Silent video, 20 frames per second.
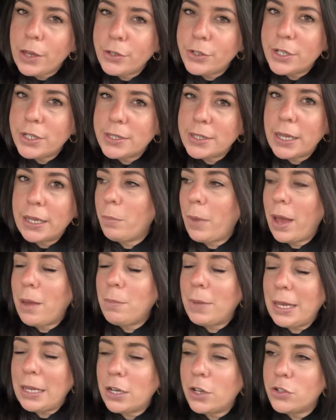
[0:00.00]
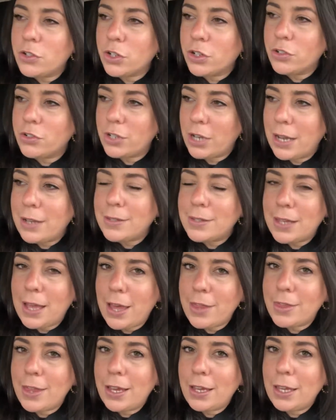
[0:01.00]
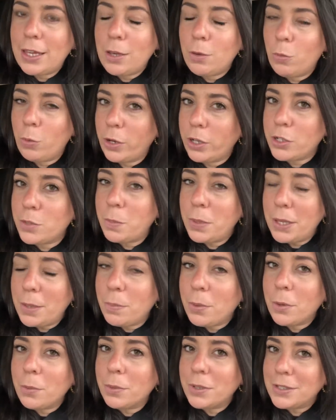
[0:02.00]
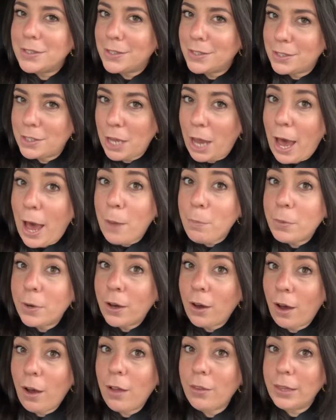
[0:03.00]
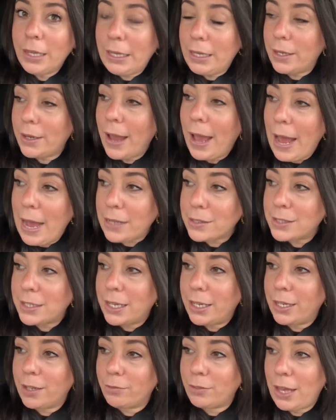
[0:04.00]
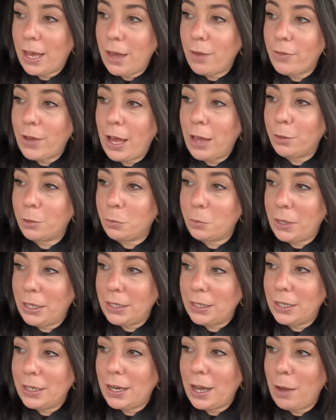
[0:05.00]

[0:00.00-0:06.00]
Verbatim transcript: And she's like, my manager just said that he wished people would stop calling and asking if they have Halloween.